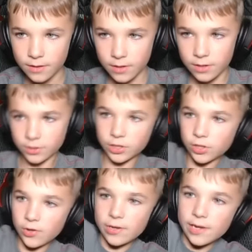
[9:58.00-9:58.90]
Just
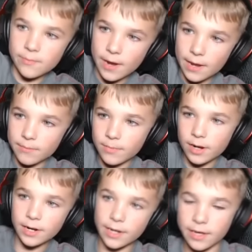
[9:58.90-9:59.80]
look at my
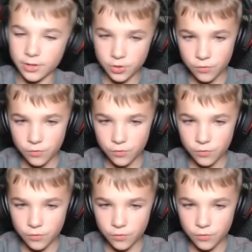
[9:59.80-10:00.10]
money.